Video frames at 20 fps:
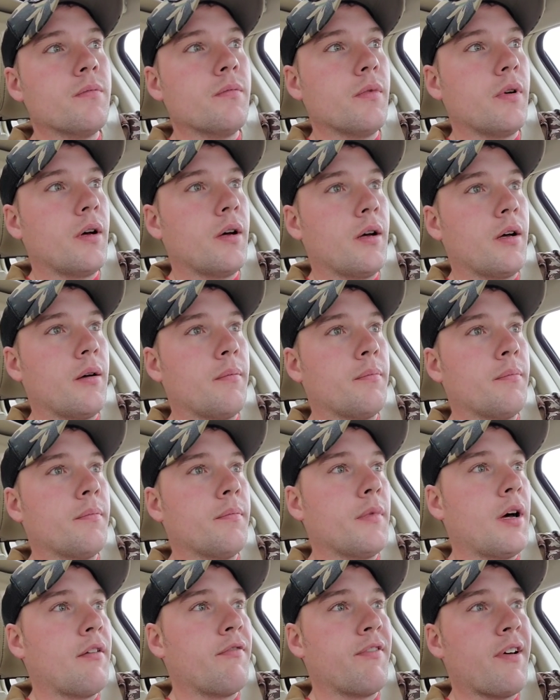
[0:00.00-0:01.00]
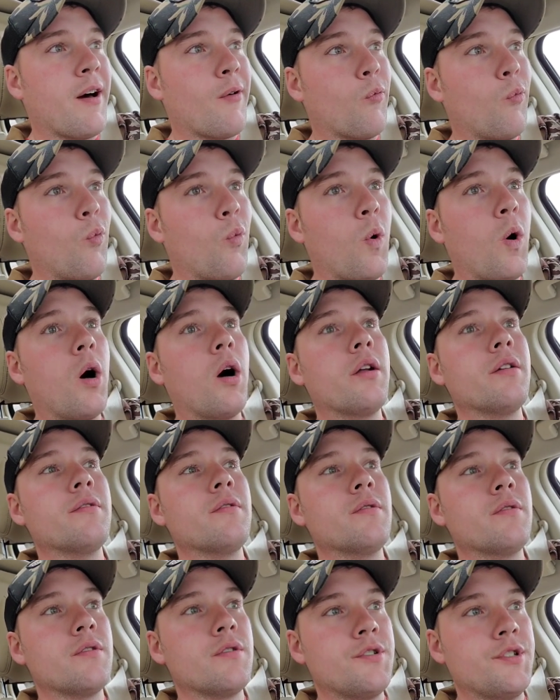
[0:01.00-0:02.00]
I found one
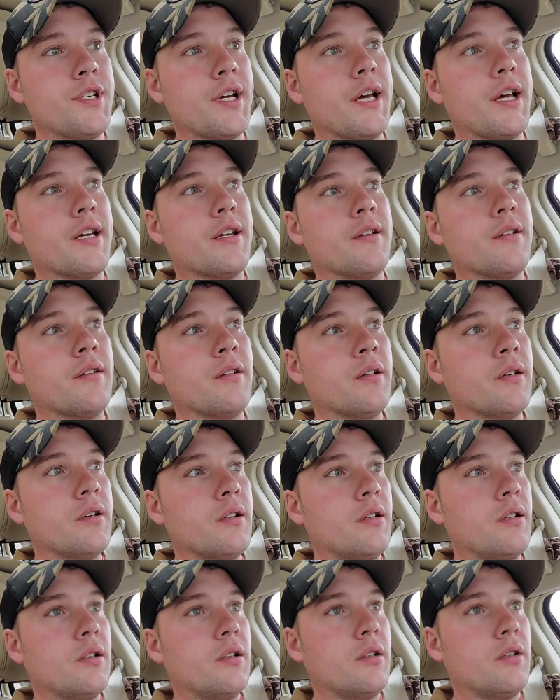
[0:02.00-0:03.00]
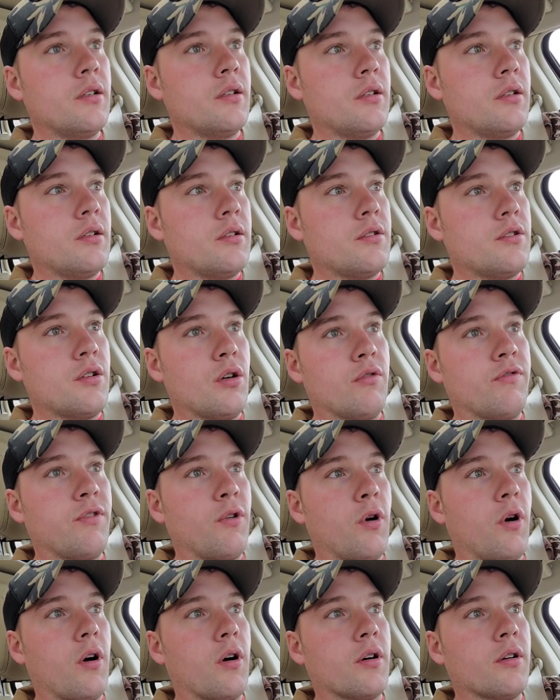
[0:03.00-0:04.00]
shed so
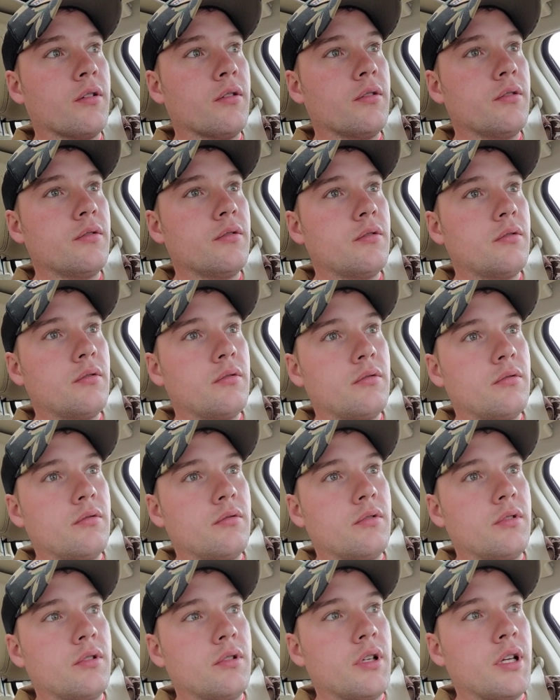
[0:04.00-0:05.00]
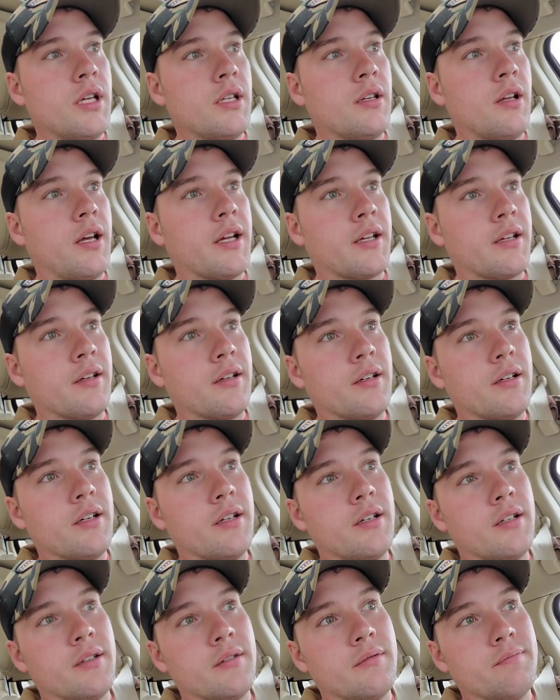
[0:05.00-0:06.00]
far in like
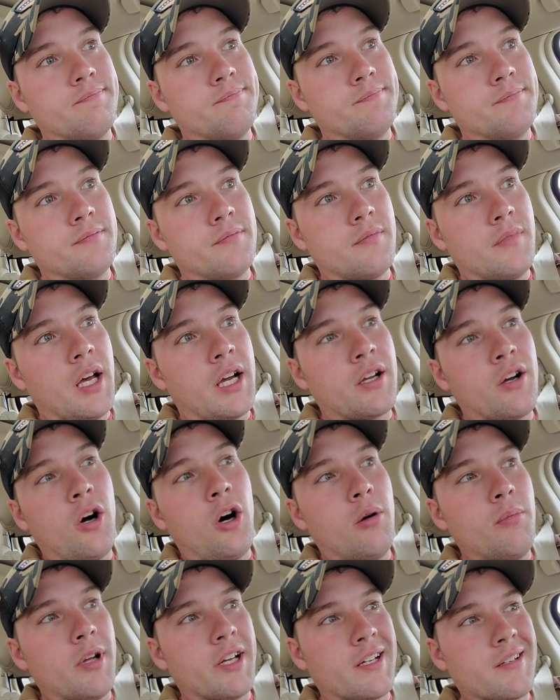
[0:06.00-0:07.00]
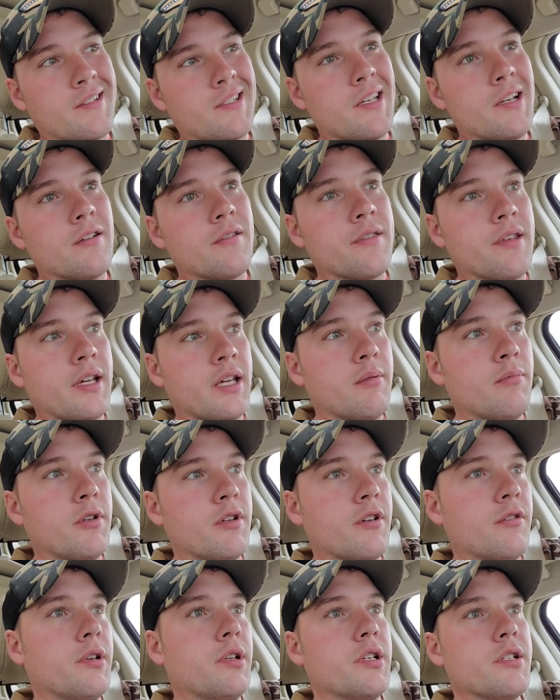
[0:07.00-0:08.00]
I call them like a cedar thicket, but
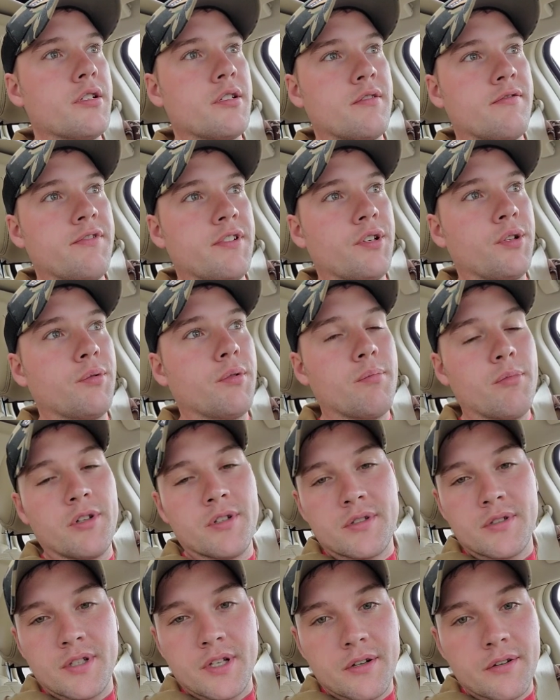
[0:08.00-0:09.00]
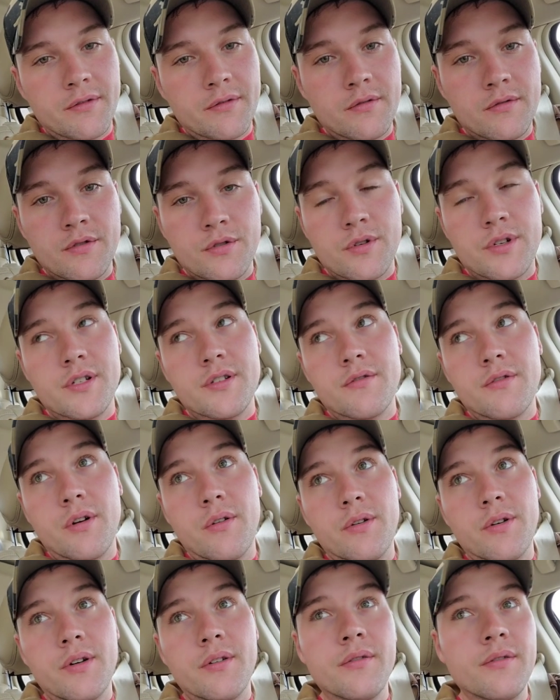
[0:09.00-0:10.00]
they're really just field with a bunch of cedar trees
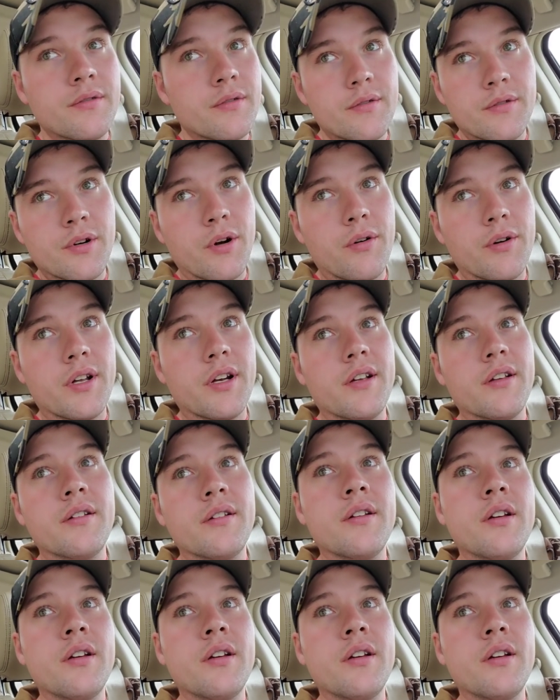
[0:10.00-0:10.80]
growing in it.